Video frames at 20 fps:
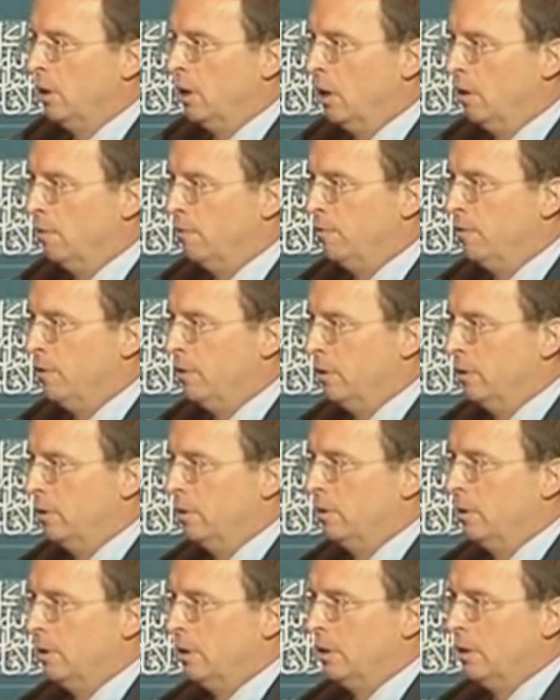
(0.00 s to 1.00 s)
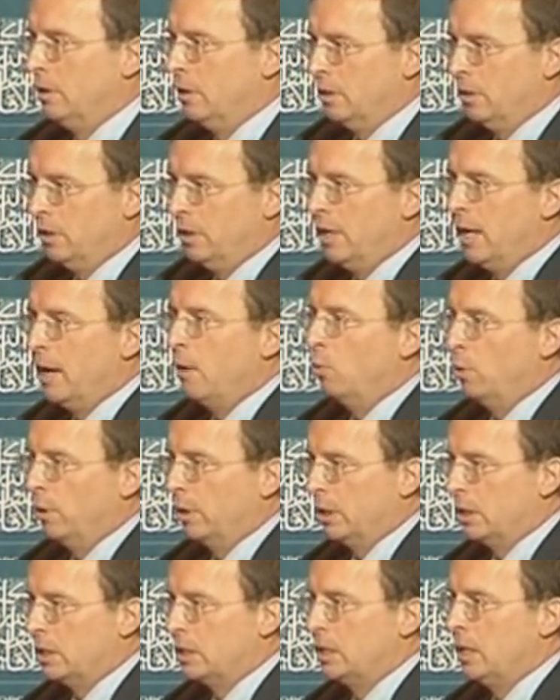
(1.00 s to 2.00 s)
of the
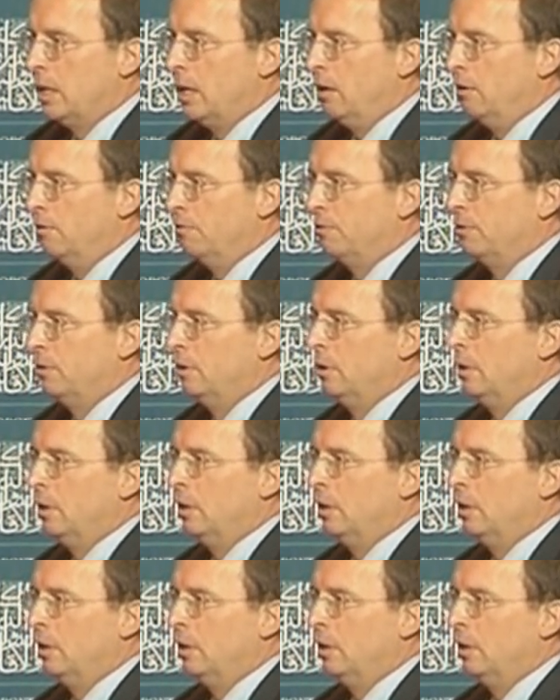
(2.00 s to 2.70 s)
network itself.